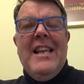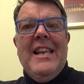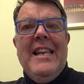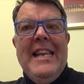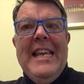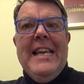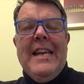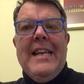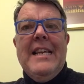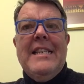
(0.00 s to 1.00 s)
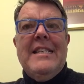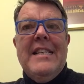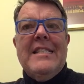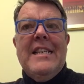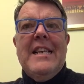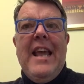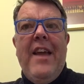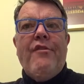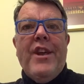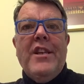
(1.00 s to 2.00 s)
legally
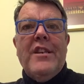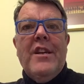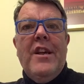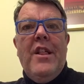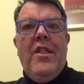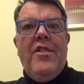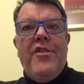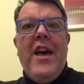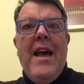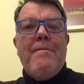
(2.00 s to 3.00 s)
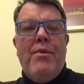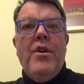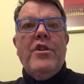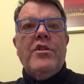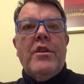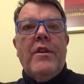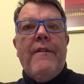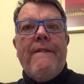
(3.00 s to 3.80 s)
disinherit that person.